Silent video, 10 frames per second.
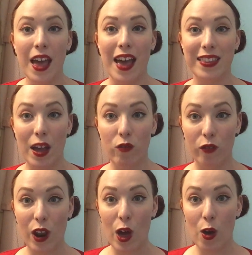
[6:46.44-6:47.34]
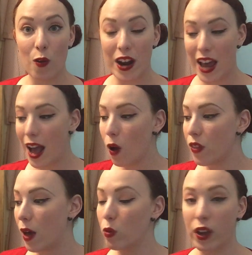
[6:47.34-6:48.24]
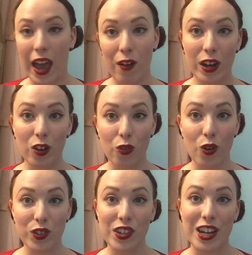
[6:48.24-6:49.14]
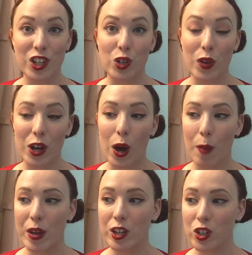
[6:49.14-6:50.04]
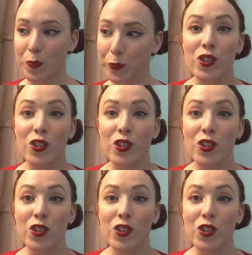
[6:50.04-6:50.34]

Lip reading: and that flow and how that will carry across into a garment.